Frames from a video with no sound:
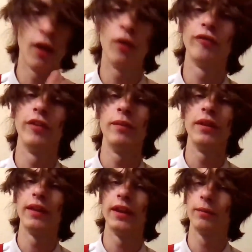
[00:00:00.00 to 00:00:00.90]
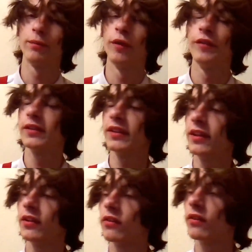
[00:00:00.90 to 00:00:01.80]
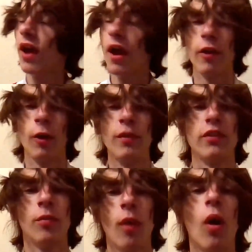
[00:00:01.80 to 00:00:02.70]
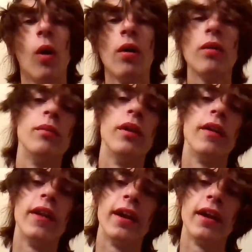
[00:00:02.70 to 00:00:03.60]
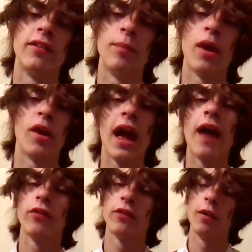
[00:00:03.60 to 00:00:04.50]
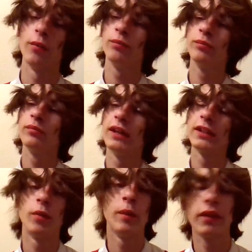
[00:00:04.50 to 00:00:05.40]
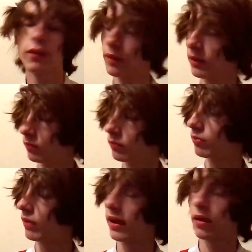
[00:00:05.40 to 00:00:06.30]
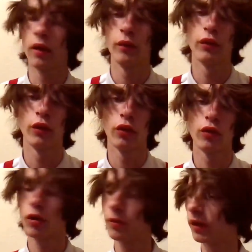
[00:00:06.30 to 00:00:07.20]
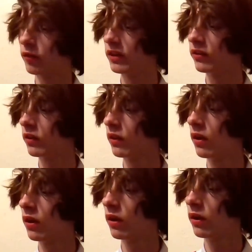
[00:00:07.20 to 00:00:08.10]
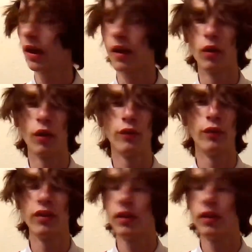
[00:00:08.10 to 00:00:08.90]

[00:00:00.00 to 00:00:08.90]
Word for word: don't fit me, like, perfectly, because they're a bit small, but, like, it's better to have some at the moment, because my black combers are destroyed by grease. I don't know if you've seen